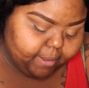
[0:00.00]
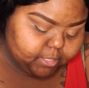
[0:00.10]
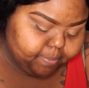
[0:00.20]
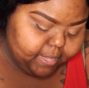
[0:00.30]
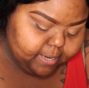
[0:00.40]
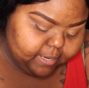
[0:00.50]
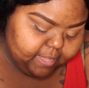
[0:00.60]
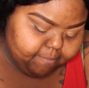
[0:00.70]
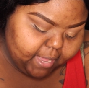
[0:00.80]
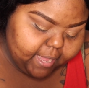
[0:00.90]
was planning to
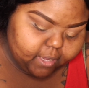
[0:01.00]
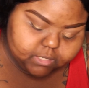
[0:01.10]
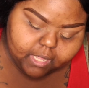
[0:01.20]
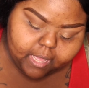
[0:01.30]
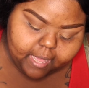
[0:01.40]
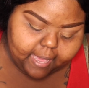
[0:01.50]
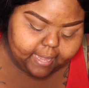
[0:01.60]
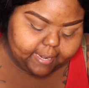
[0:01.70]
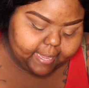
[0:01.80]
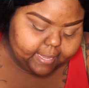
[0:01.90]
leave my house
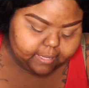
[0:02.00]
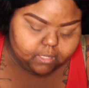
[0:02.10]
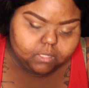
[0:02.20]
at like,